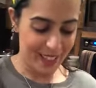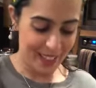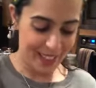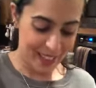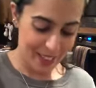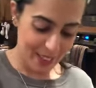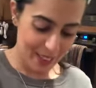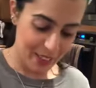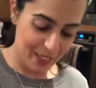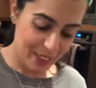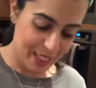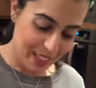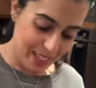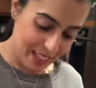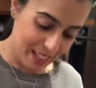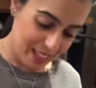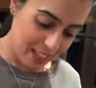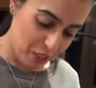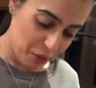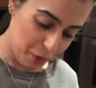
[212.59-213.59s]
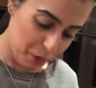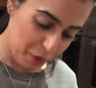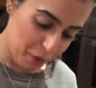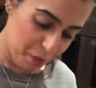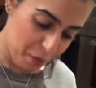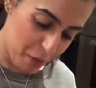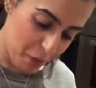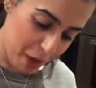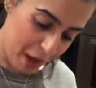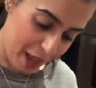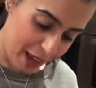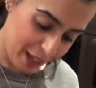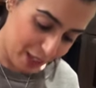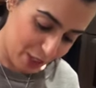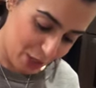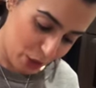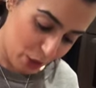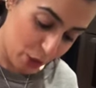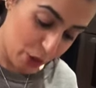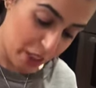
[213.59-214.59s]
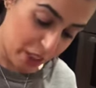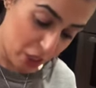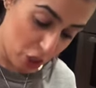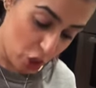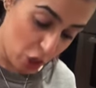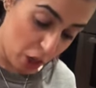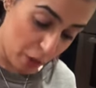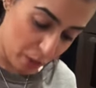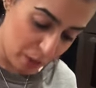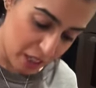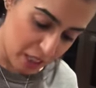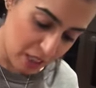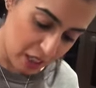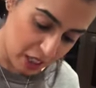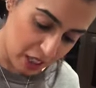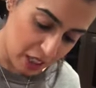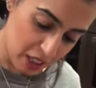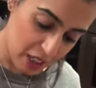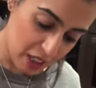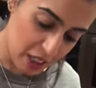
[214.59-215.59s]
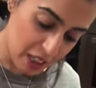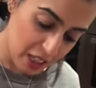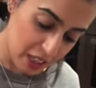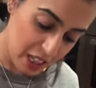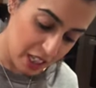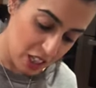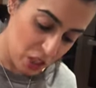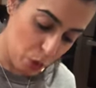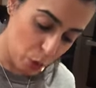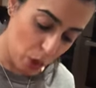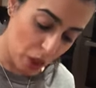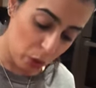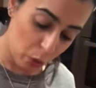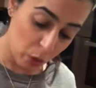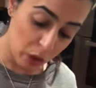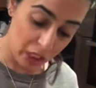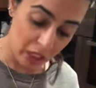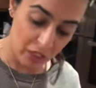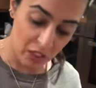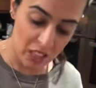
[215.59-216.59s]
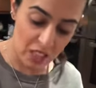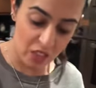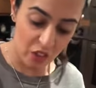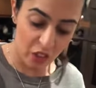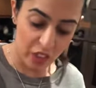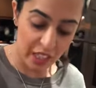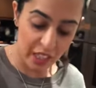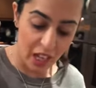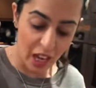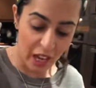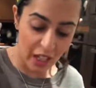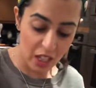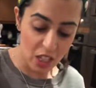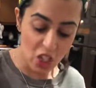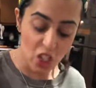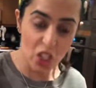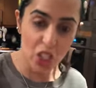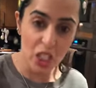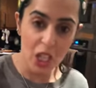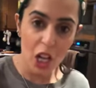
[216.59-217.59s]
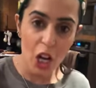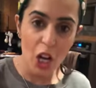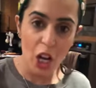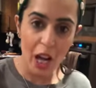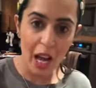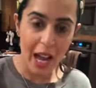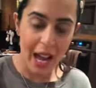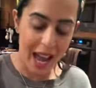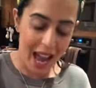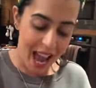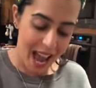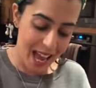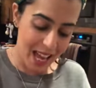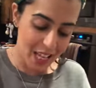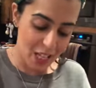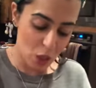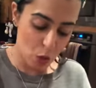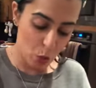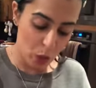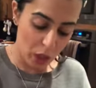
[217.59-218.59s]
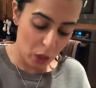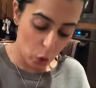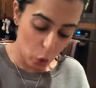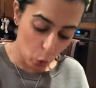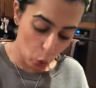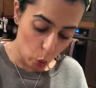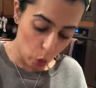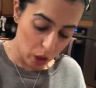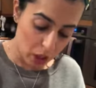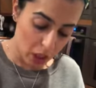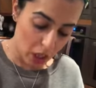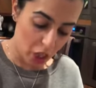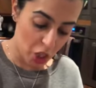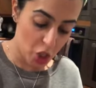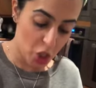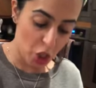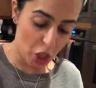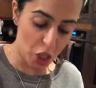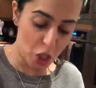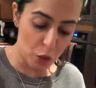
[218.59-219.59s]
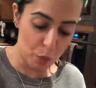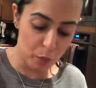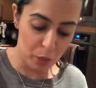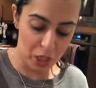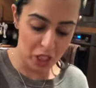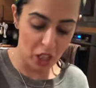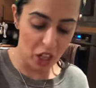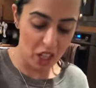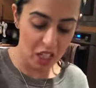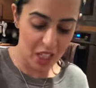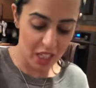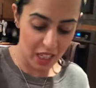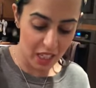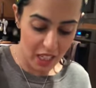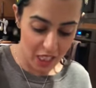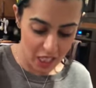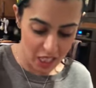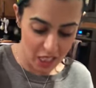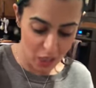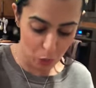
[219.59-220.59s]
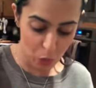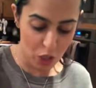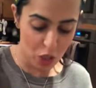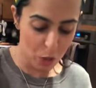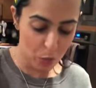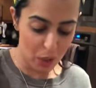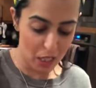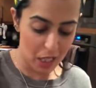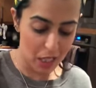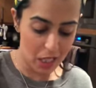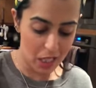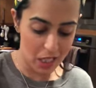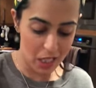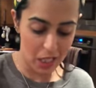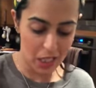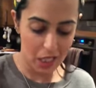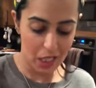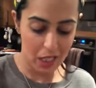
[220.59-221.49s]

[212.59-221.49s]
So a little bit of black salt in the chaat masala as well will give this a really nice, as we call, a chatpata taste, which means,